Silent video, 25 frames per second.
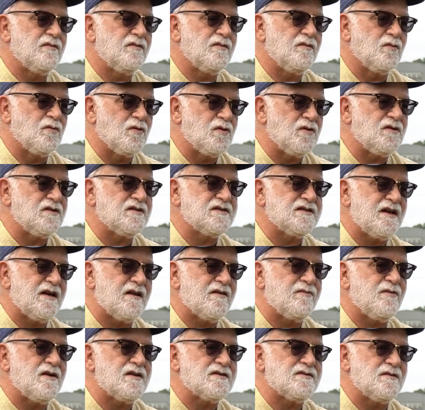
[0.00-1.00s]
rural
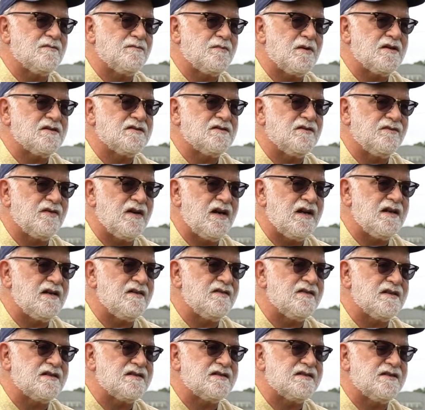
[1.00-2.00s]
southwestern
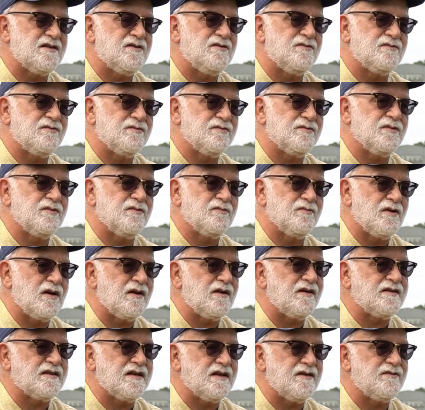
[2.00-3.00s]
Pennsylvania that's still
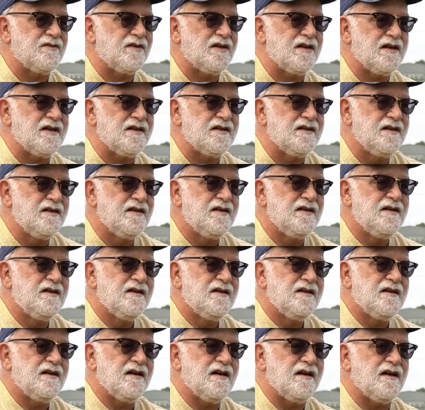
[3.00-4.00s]
relatively
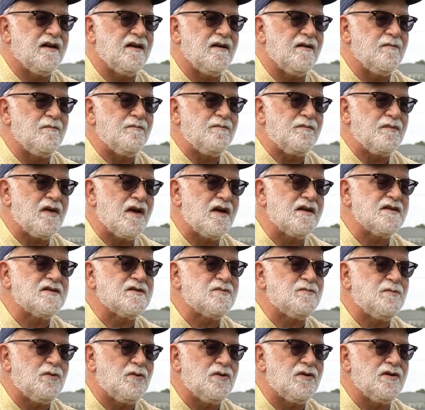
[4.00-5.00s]

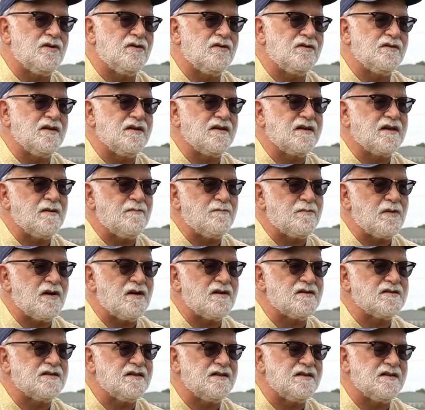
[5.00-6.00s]
unspoiled in
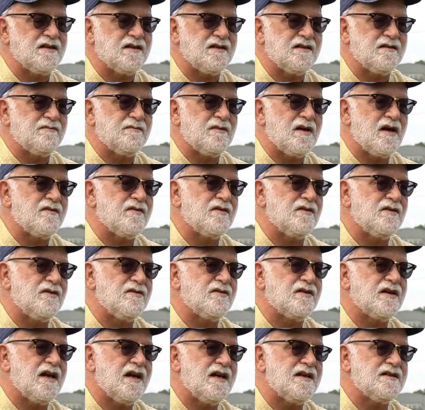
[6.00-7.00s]
comparison to other
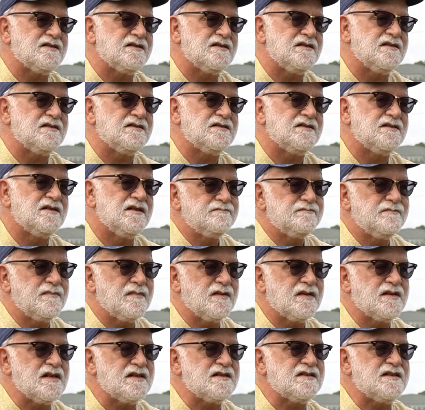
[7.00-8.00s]
locations.
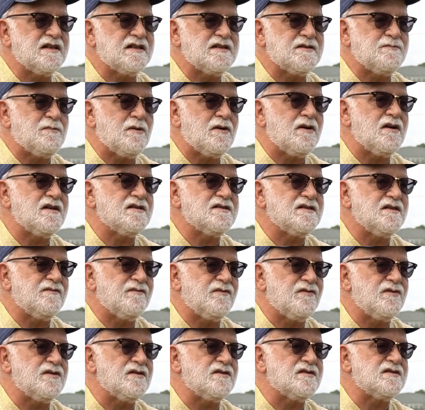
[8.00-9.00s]
Just experience it
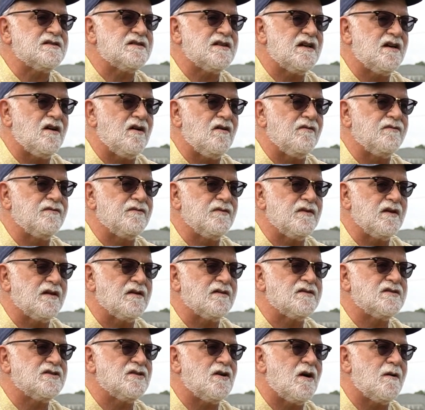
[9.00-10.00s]
for yourself.
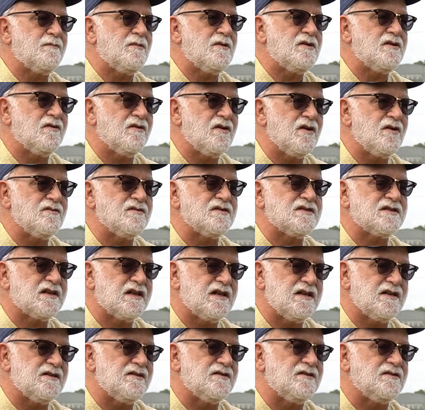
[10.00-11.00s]
Sharpen your own
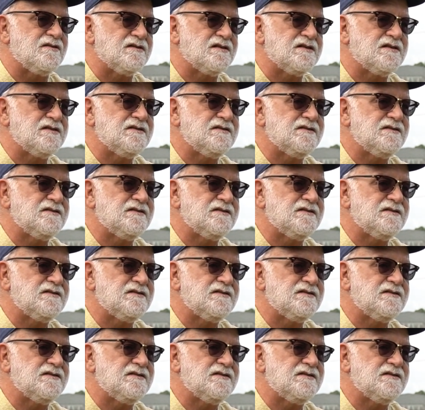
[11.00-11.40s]
skills.